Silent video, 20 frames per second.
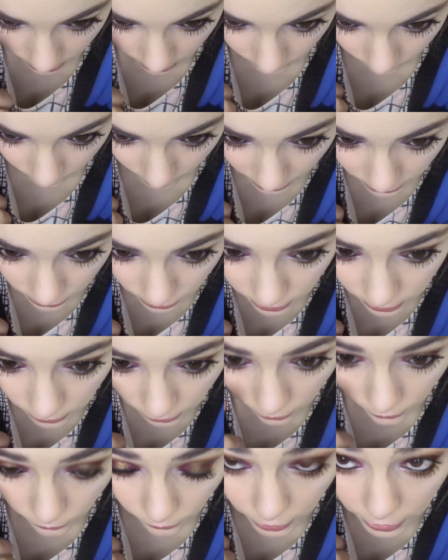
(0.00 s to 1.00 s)
I've just
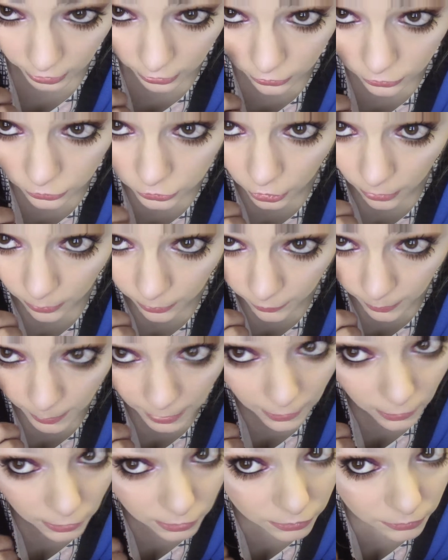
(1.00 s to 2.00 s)
done a really good job for
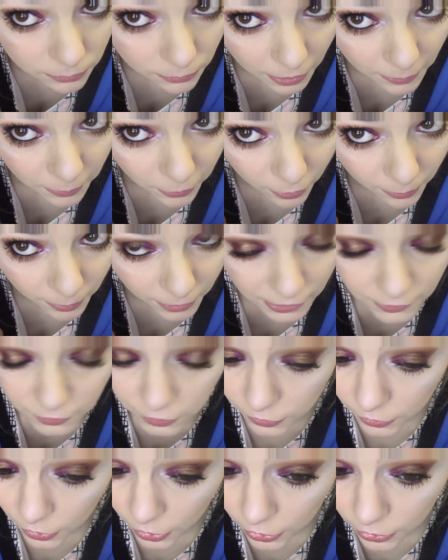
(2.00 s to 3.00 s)
my bottom
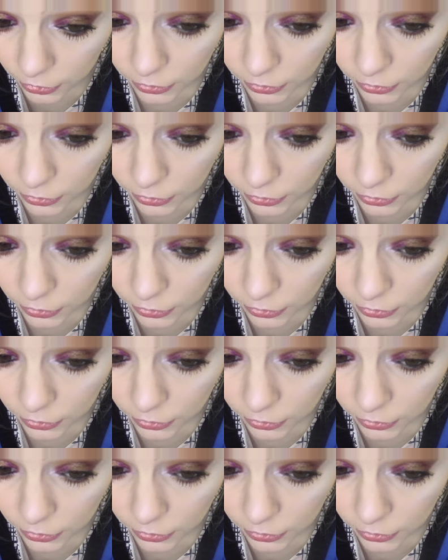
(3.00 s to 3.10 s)
lashes though.